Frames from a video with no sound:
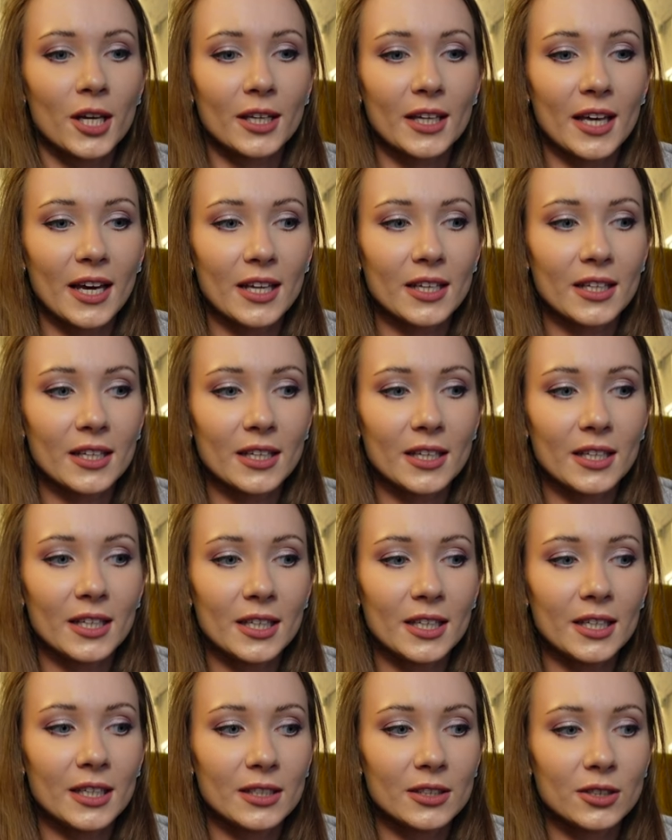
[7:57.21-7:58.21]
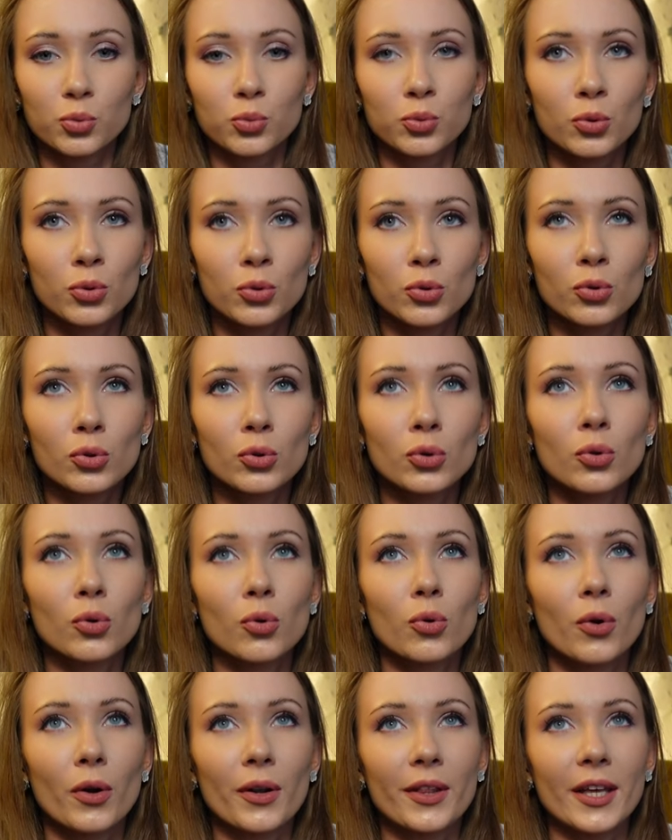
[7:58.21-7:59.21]
can eat wool
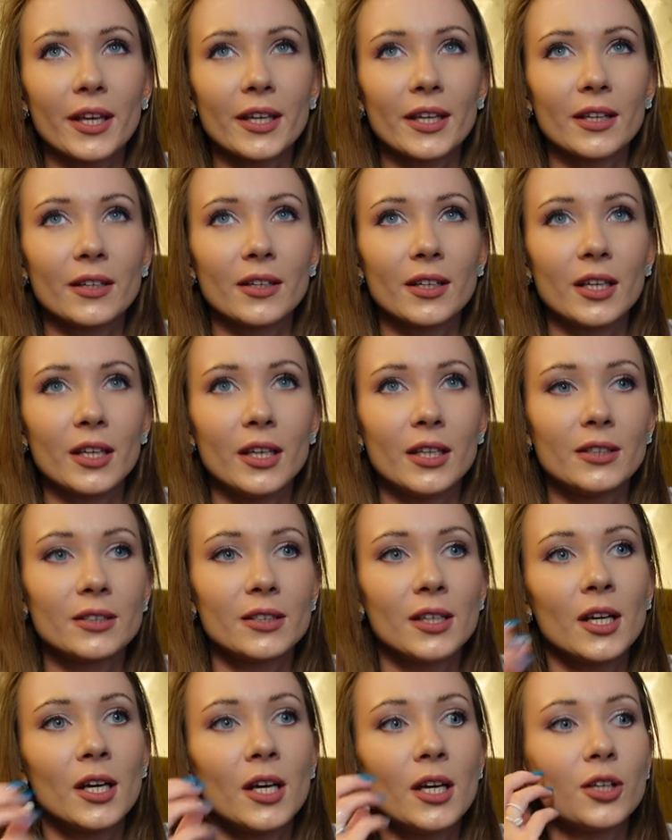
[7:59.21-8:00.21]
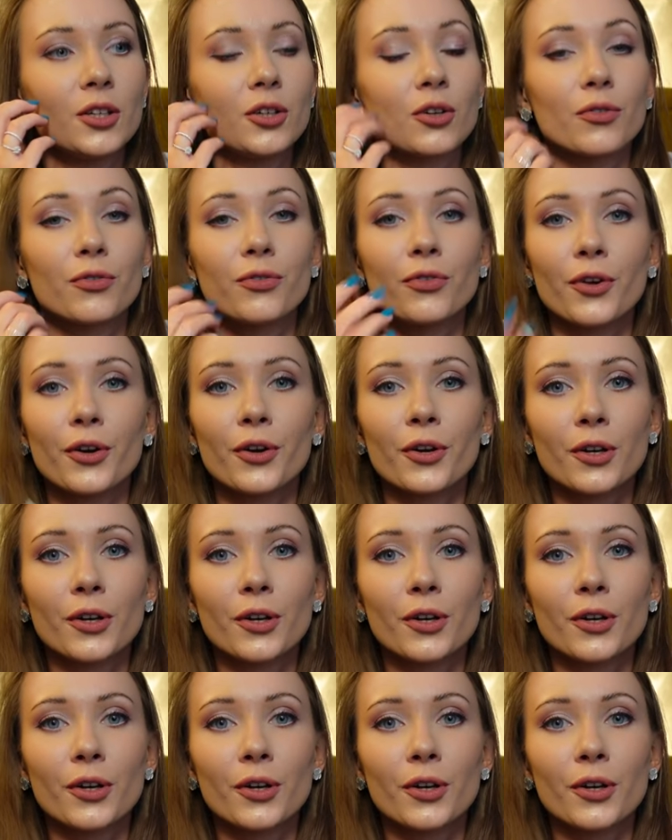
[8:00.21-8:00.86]
or they can eat your fur